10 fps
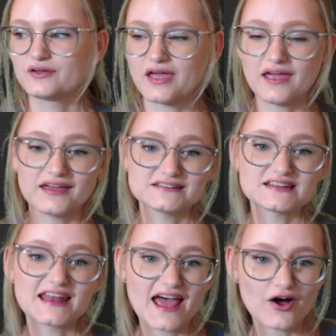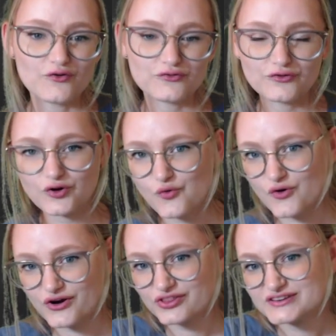And now for a
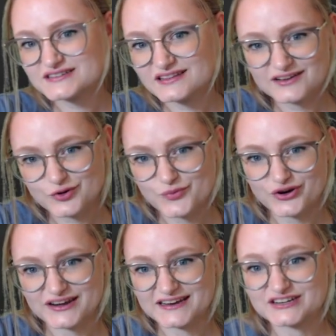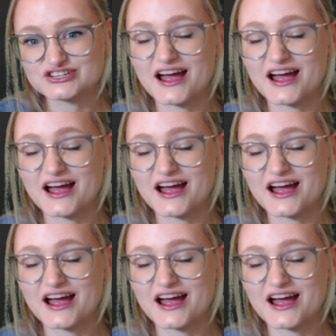core that's a little more niche.